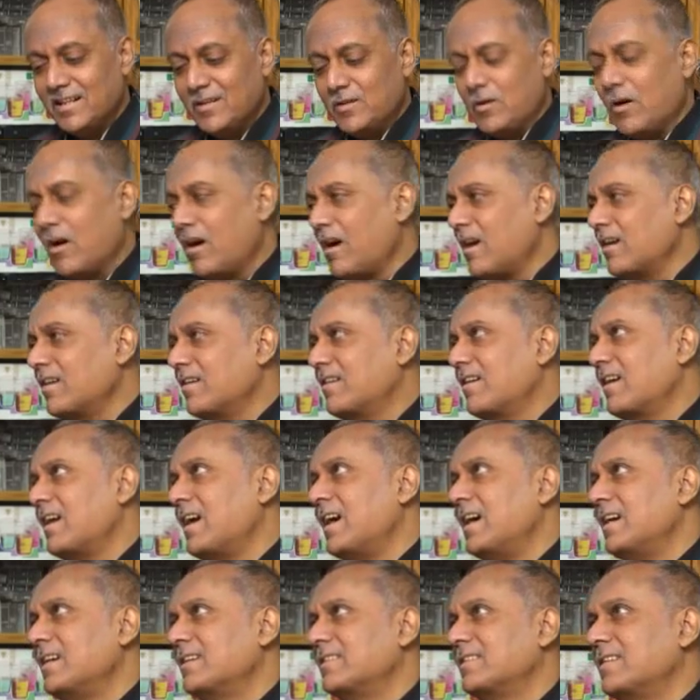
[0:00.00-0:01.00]
God
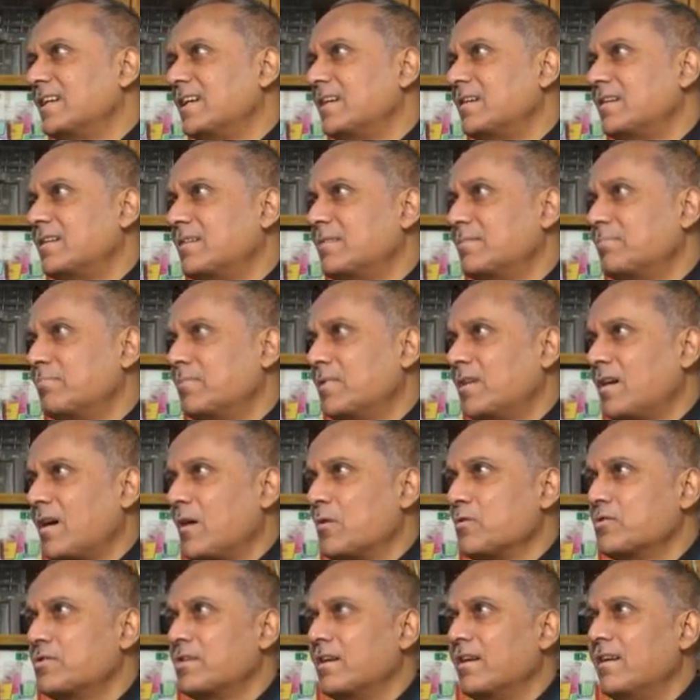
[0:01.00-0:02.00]
grant that
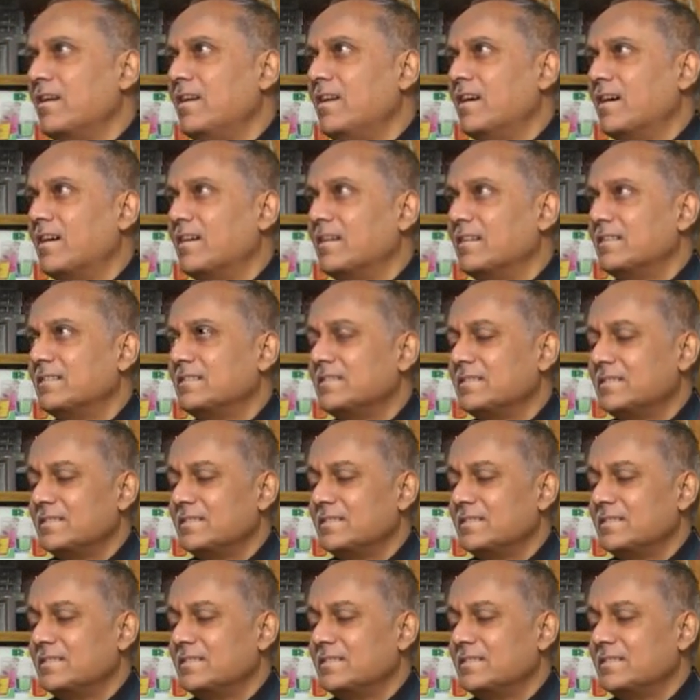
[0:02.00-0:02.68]
Kausalya,